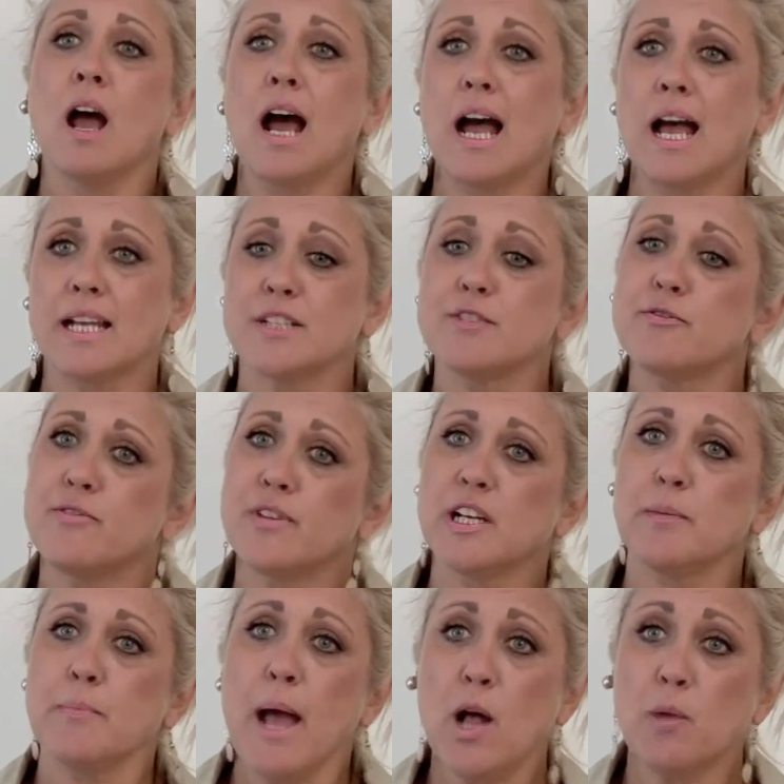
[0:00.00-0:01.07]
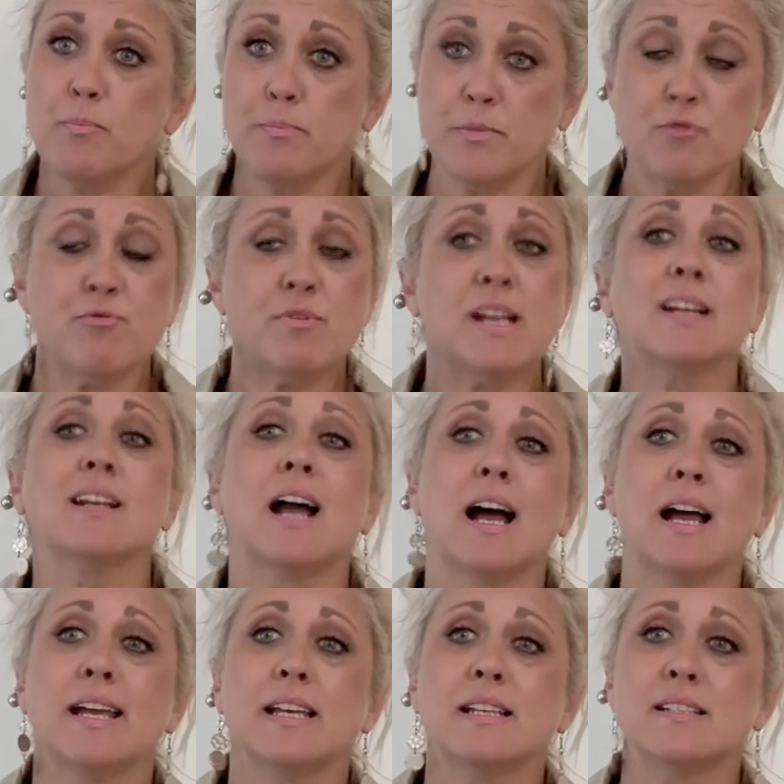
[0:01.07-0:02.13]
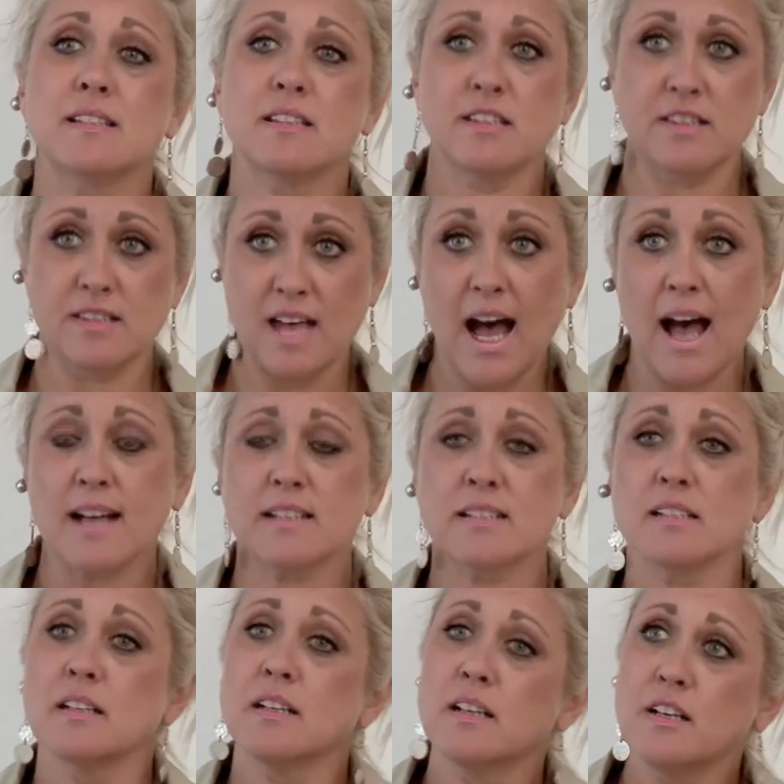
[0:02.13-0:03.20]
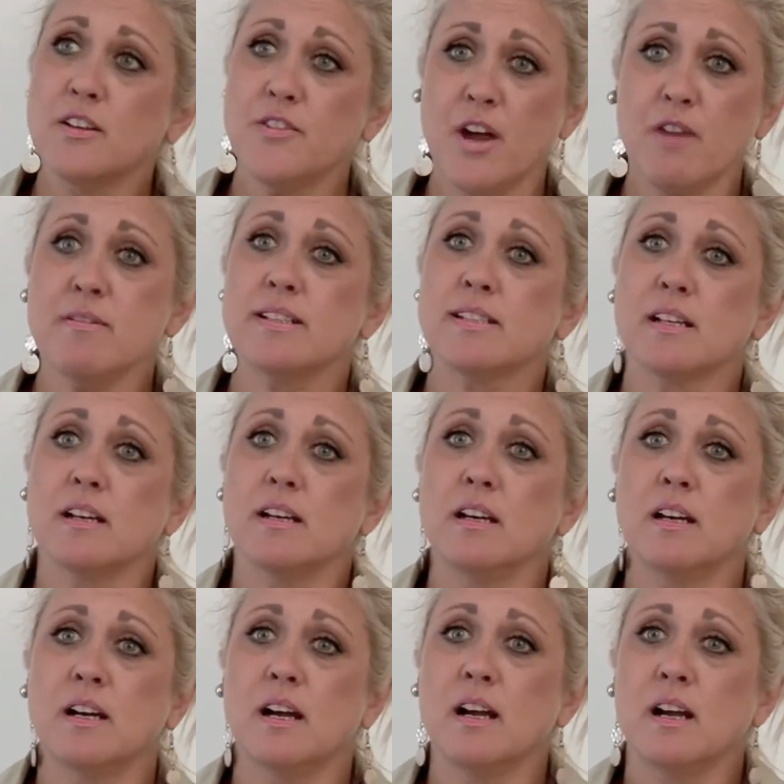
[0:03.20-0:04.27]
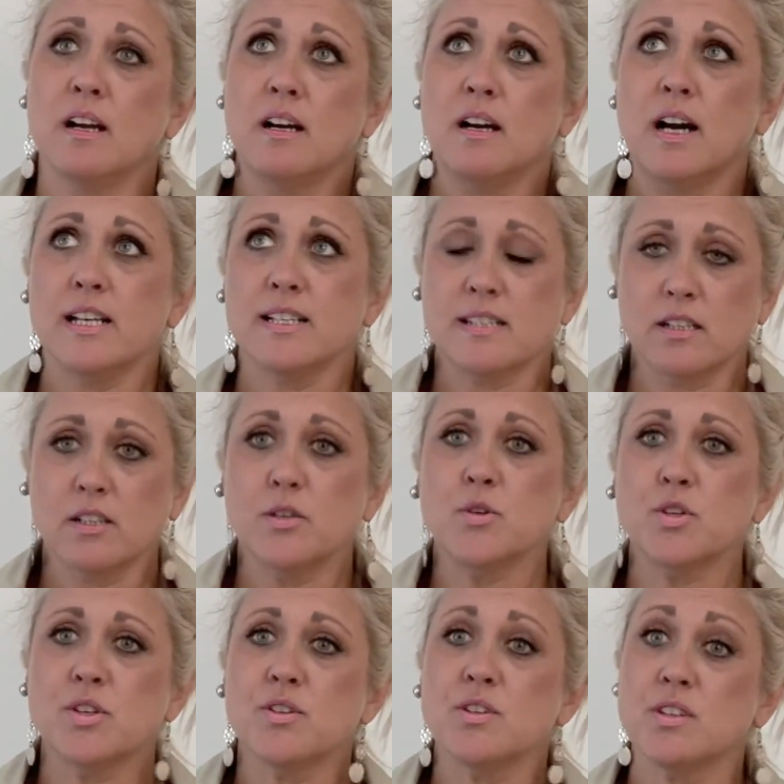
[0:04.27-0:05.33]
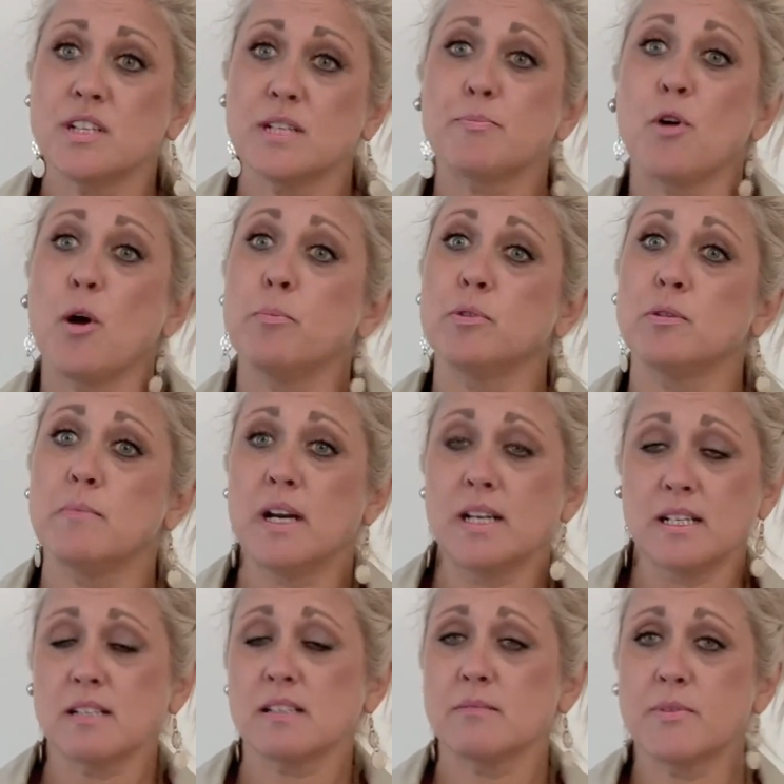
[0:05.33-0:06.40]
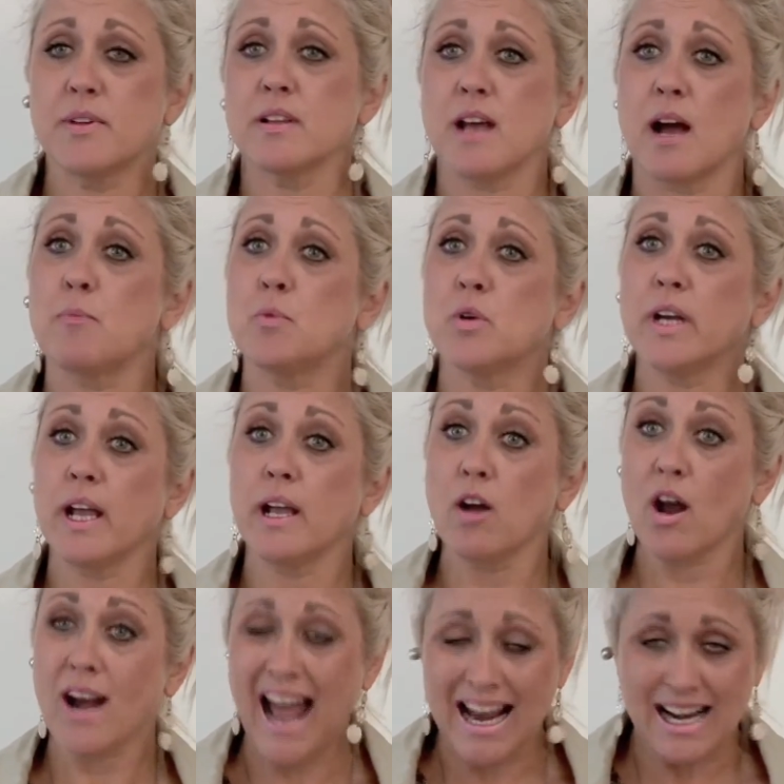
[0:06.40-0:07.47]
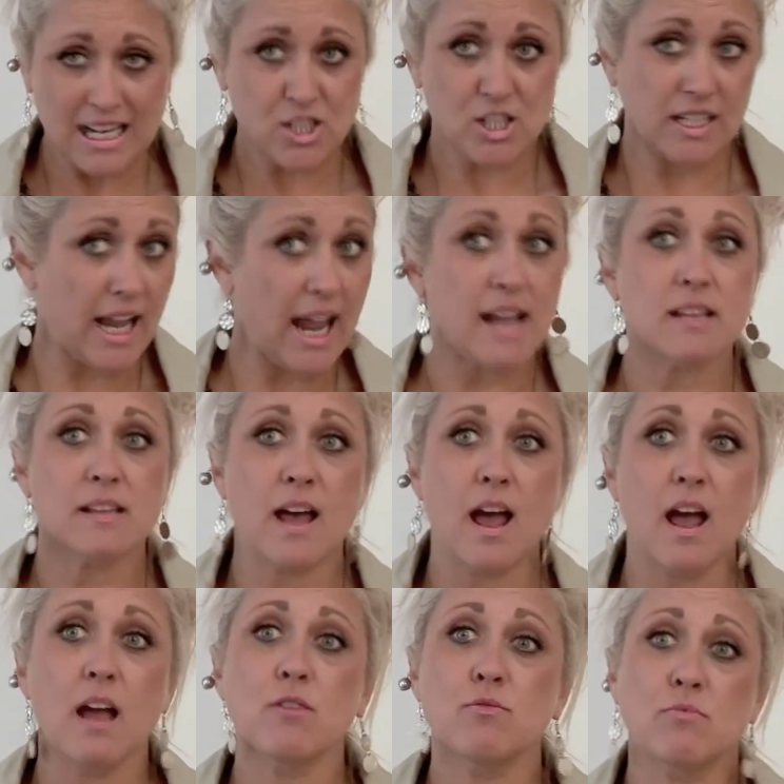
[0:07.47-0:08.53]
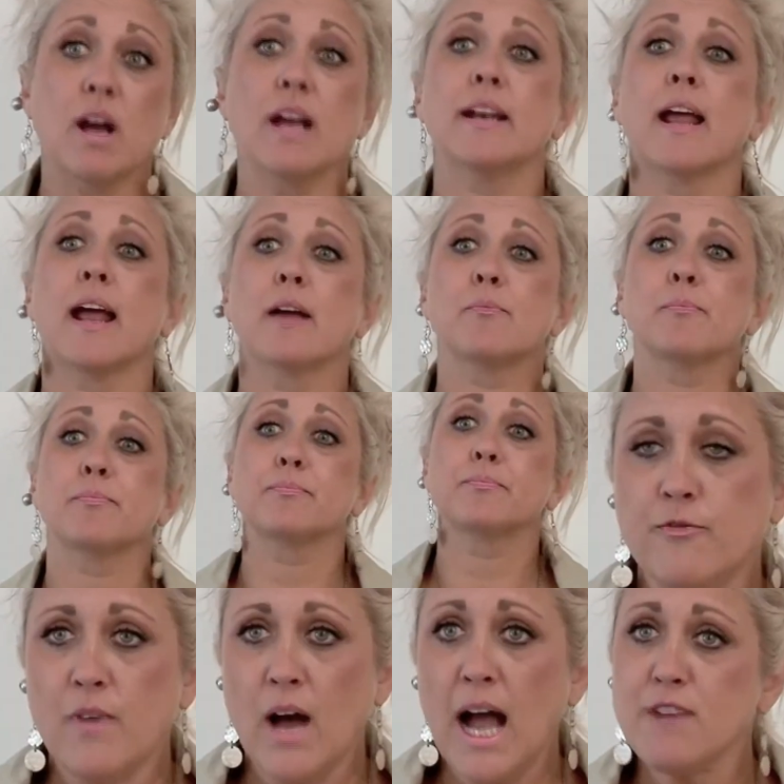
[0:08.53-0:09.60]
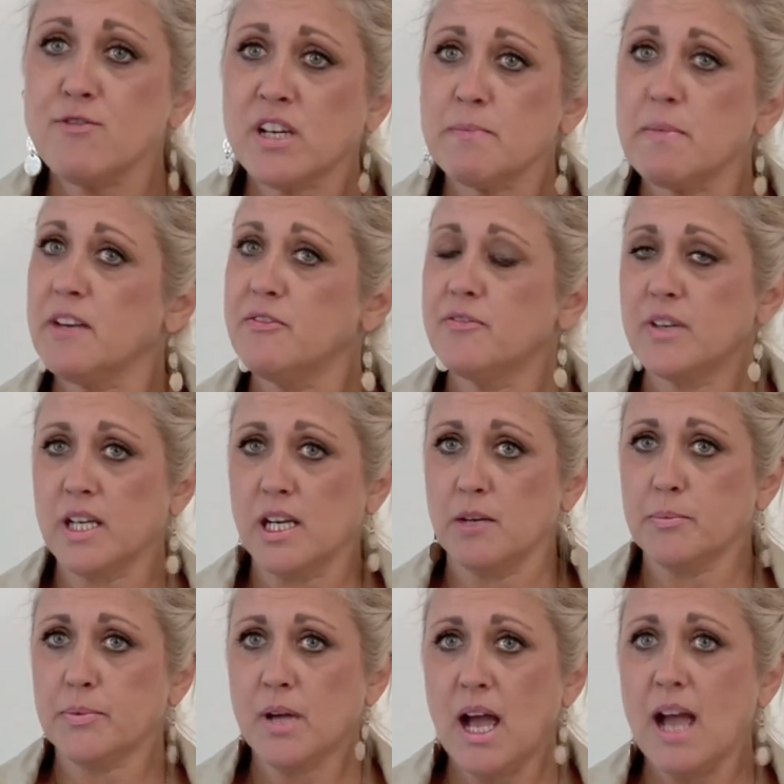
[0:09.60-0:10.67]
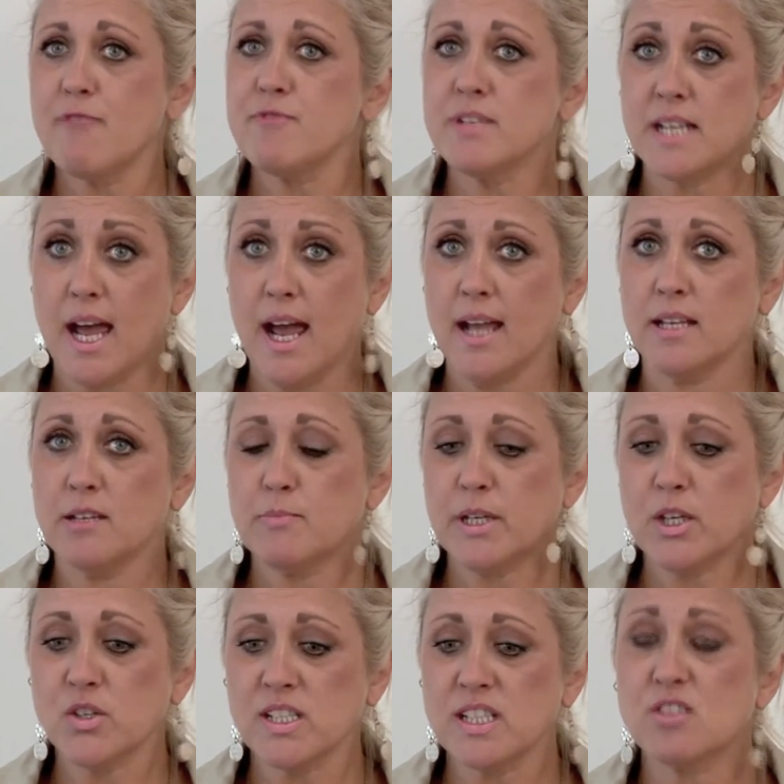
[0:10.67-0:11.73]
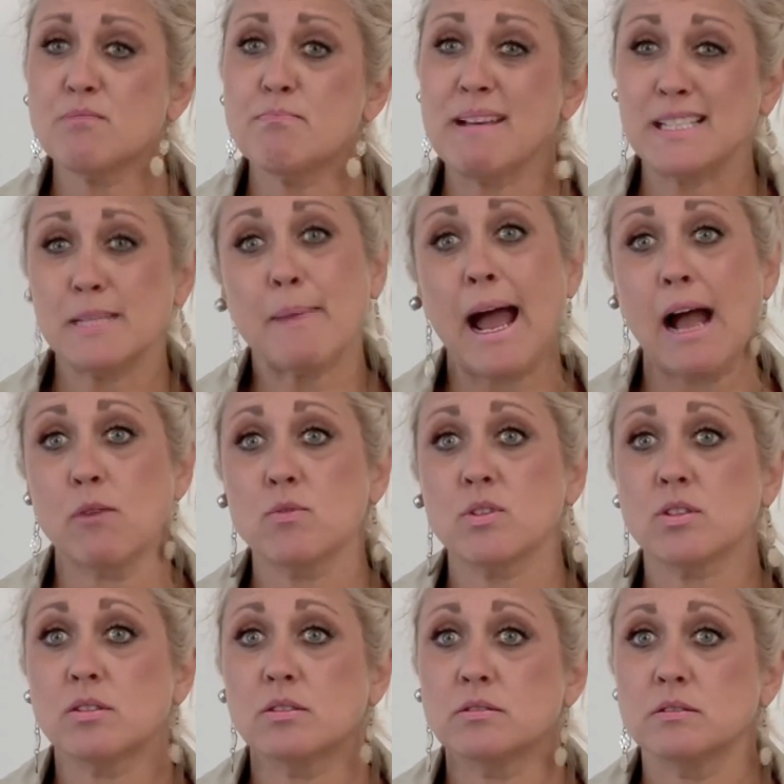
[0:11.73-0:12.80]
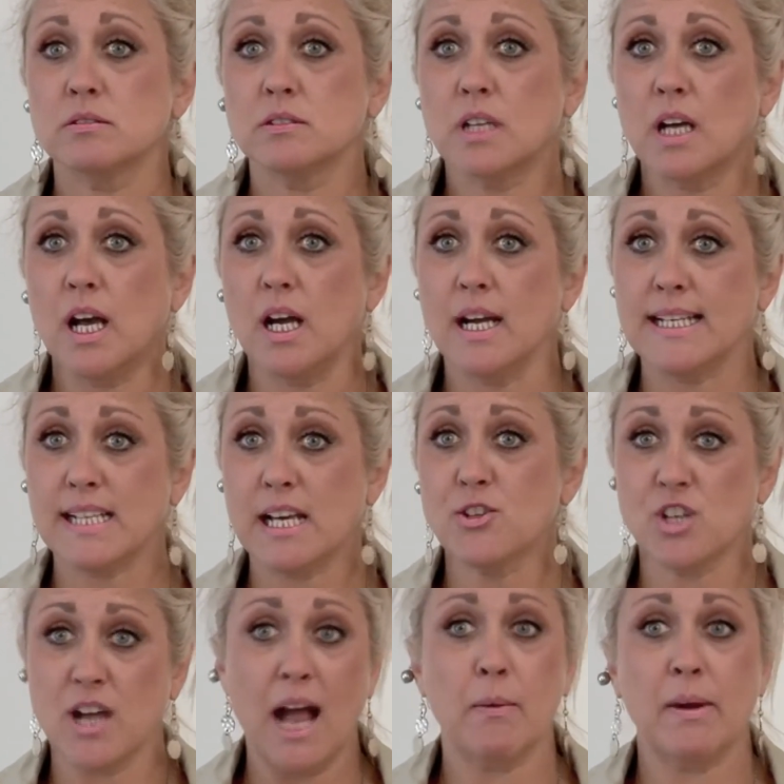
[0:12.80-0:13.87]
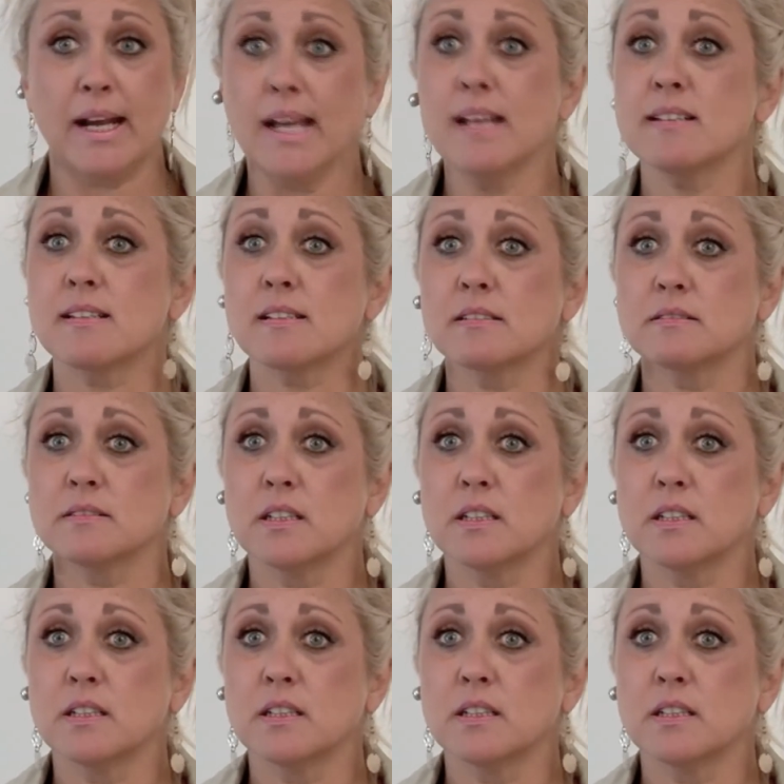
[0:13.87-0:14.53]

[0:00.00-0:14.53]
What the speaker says: and Philip helped me realise that there is a solution to this problem, and it's something that I'm working on and actually getting there right now. I'd recommend Philip every day because he doesn't mess about. He tells you how it is.